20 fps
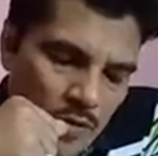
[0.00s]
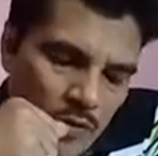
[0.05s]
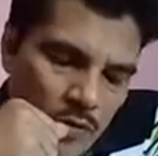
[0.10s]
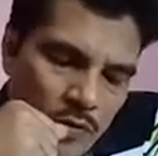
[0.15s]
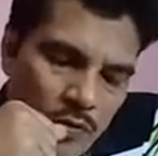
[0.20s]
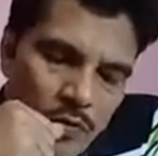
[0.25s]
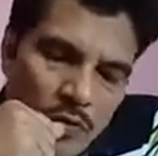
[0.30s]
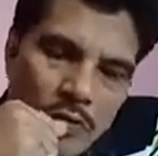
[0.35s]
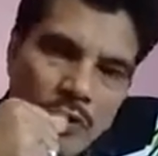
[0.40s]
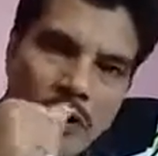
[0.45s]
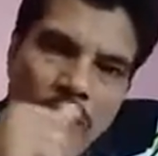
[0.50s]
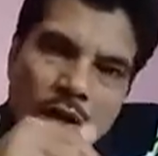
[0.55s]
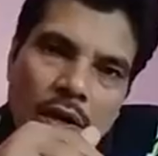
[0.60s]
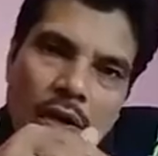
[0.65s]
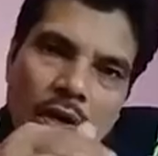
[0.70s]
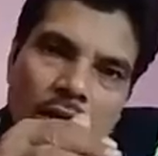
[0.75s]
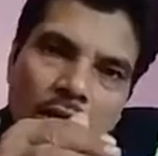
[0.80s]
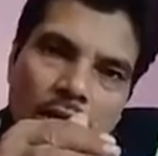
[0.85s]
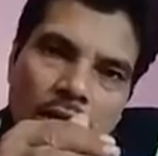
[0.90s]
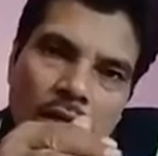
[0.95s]
we
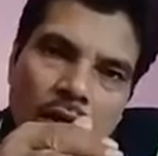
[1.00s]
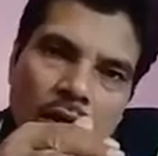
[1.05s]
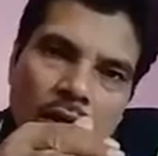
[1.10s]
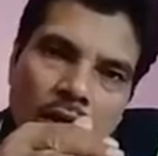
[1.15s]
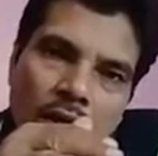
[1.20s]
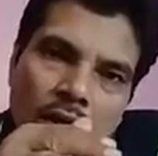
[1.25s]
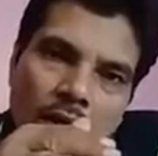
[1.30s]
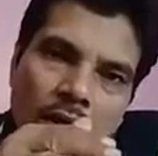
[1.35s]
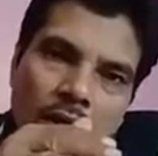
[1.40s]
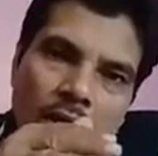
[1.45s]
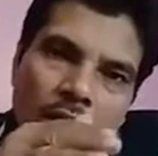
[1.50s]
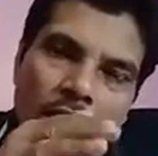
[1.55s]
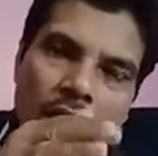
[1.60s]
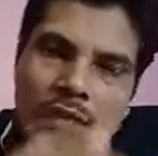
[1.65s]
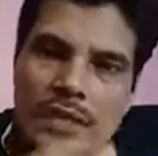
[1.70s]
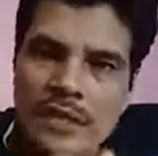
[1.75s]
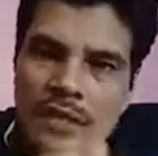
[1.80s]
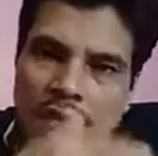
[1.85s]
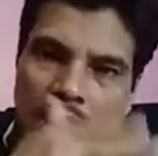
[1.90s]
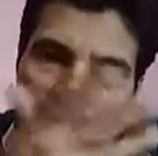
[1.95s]
are in the
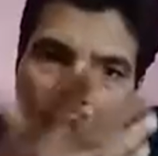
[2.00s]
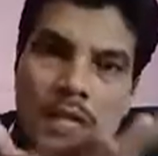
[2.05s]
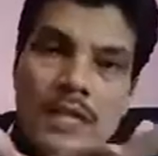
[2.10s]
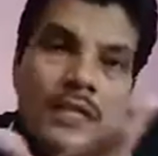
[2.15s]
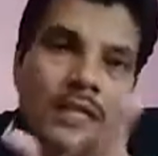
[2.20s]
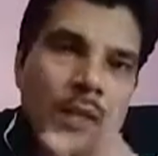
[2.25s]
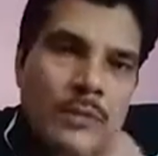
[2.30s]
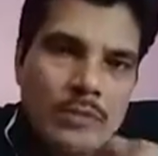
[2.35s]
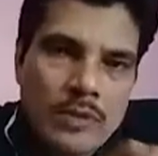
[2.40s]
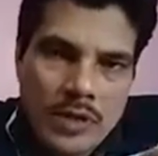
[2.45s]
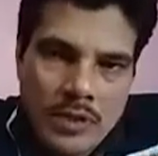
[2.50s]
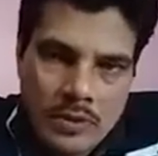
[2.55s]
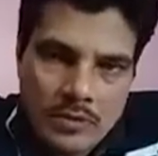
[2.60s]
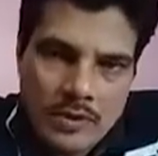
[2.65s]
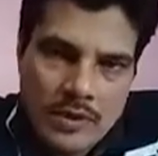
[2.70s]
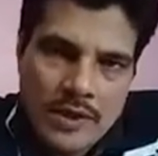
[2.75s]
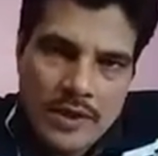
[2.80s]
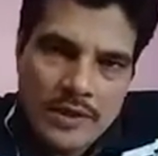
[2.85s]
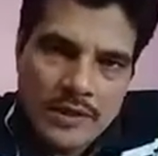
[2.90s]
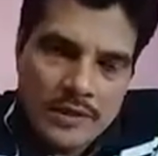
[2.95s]
second chapter
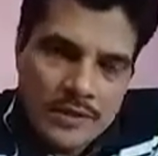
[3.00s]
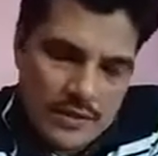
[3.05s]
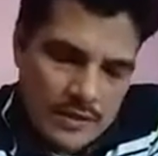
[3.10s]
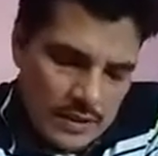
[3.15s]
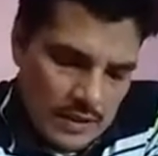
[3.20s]
today.